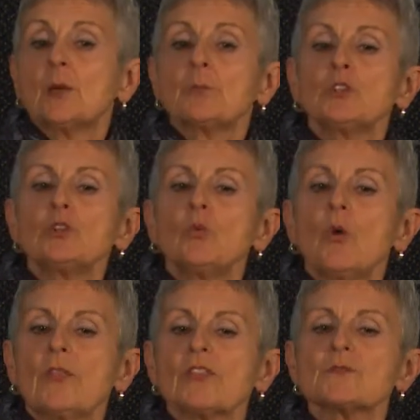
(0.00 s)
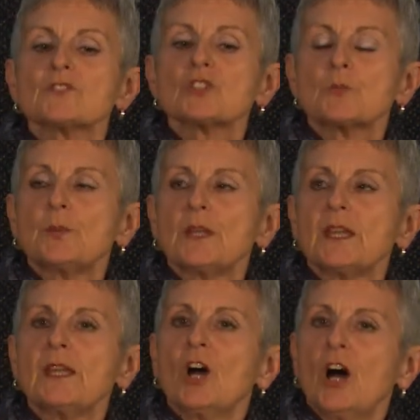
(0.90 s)
But you want them to
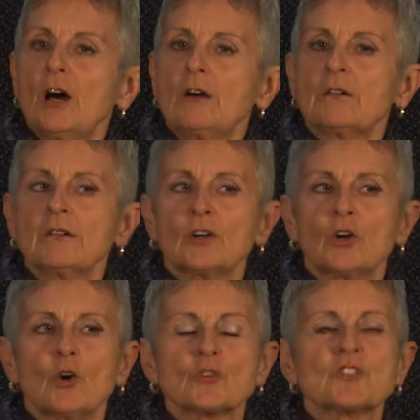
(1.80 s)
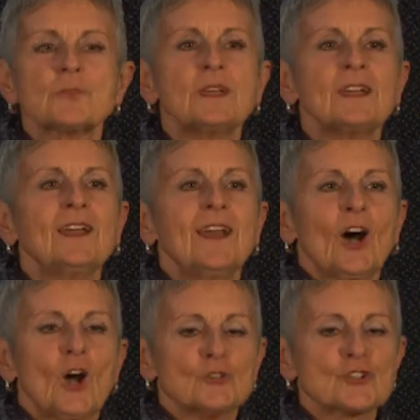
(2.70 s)
be hung or to be
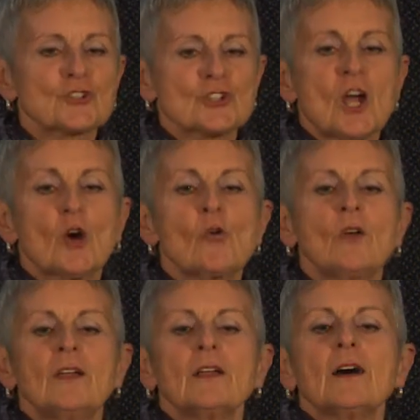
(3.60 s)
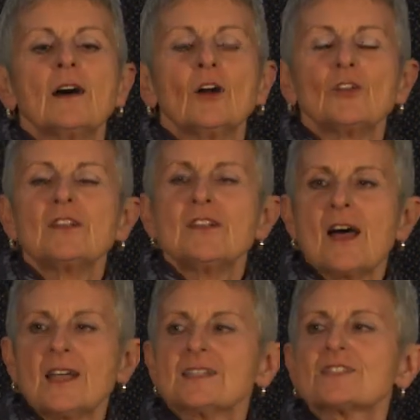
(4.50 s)
on show on a
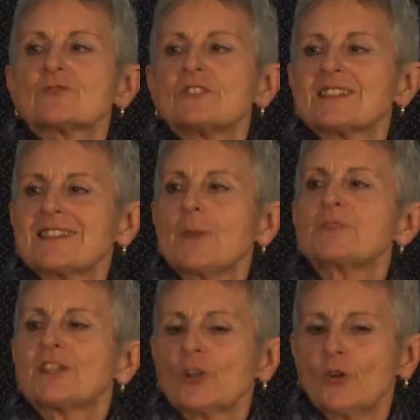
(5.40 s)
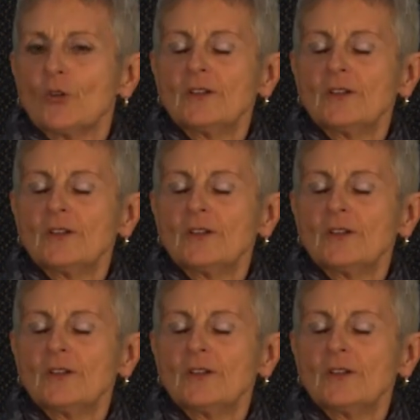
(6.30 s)
nice receptacle.